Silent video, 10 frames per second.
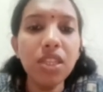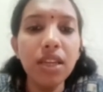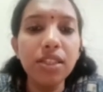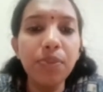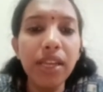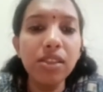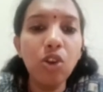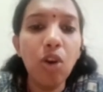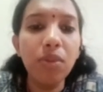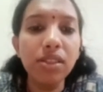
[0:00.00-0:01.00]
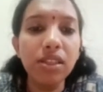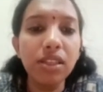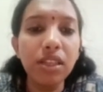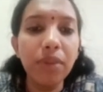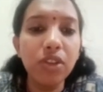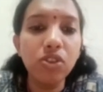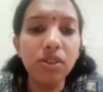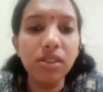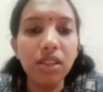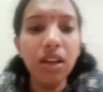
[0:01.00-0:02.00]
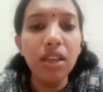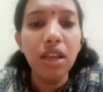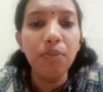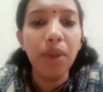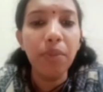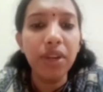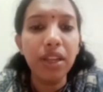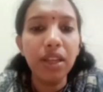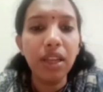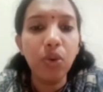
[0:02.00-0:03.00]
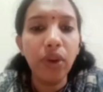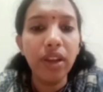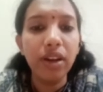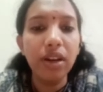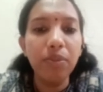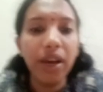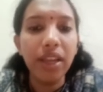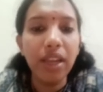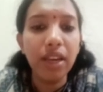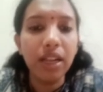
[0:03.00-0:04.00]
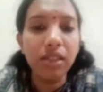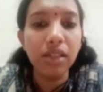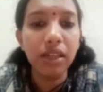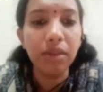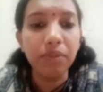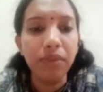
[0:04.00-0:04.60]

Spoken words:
Space complexity measures the memory required by an algorithm.